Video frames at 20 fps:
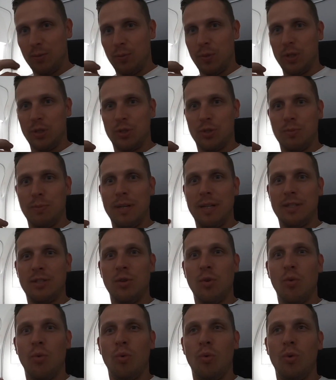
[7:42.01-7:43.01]
which makes
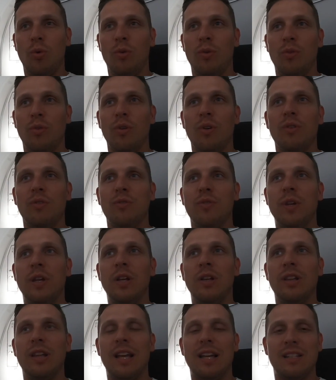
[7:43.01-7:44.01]
you all
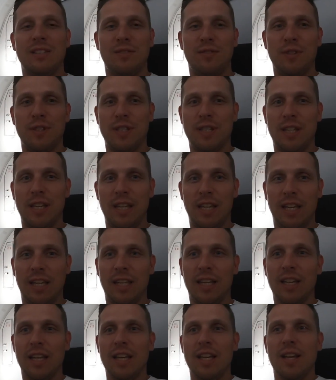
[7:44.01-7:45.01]
feel less
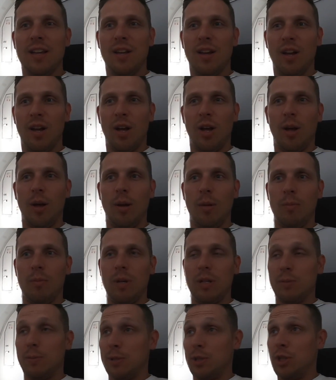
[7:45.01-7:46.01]
fatigued, um,
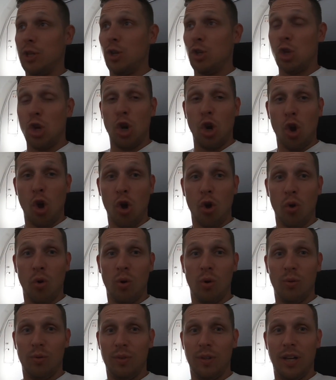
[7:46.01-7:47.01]
especially in a long
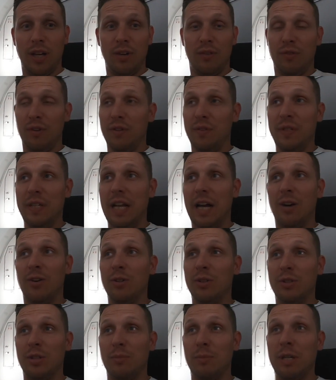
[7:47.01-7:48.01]
haul flight, 15
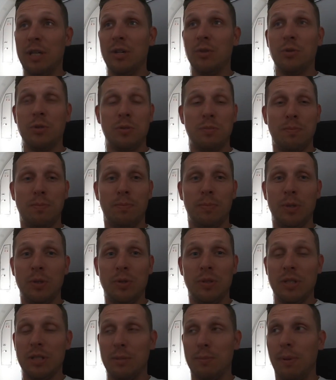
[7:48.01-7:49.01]
hours. I mean, those
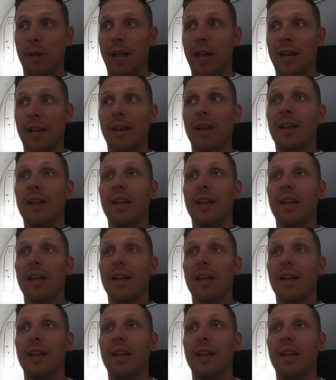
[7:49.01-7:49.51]
the, this plane